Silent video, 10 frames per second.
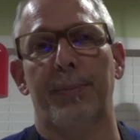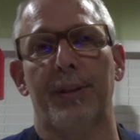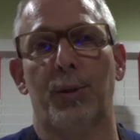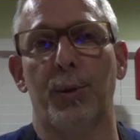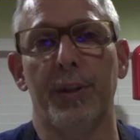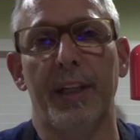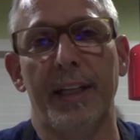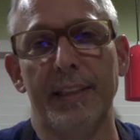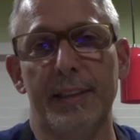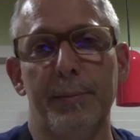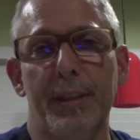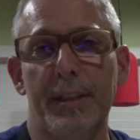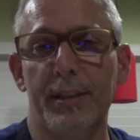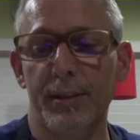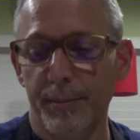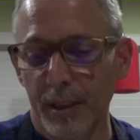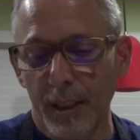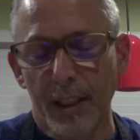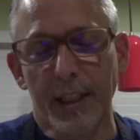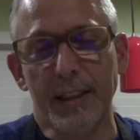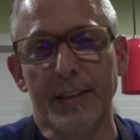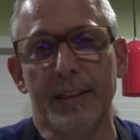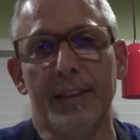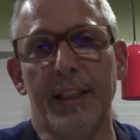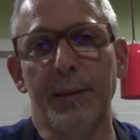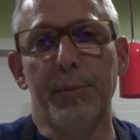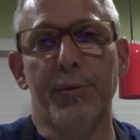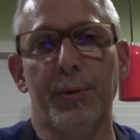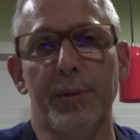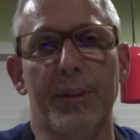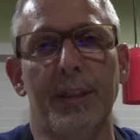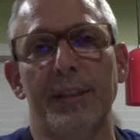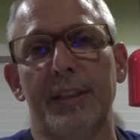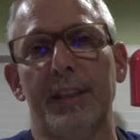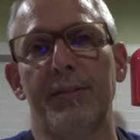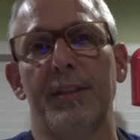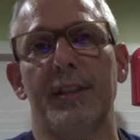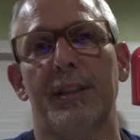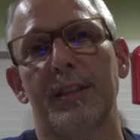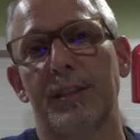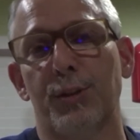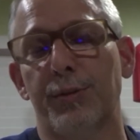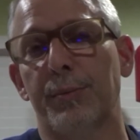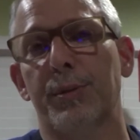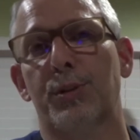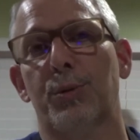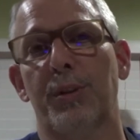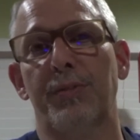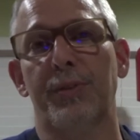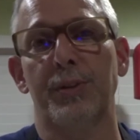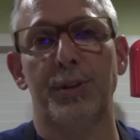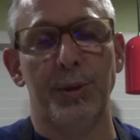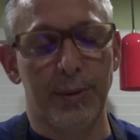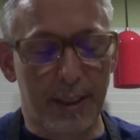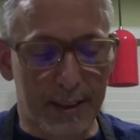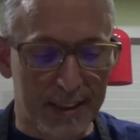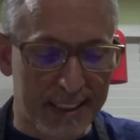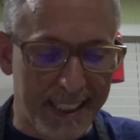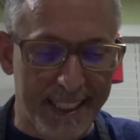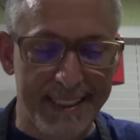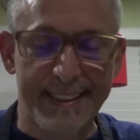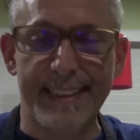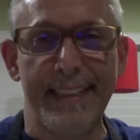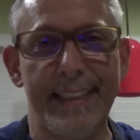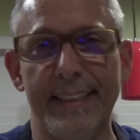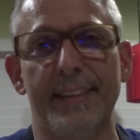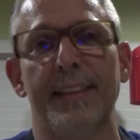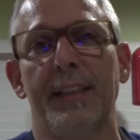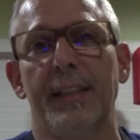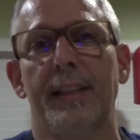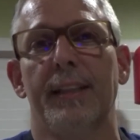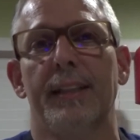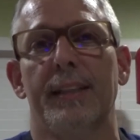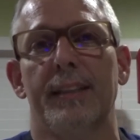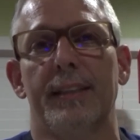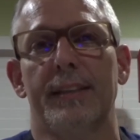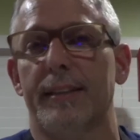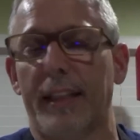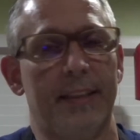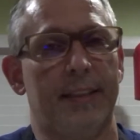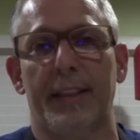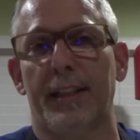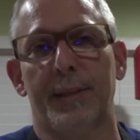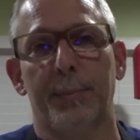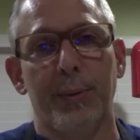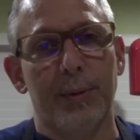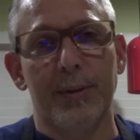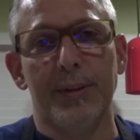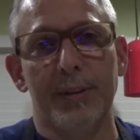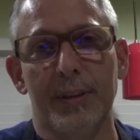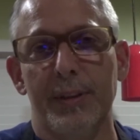Bud Orgasm here. Hey, it's the night before Thanksgiving. It is November 21st, 2018. Date's not important.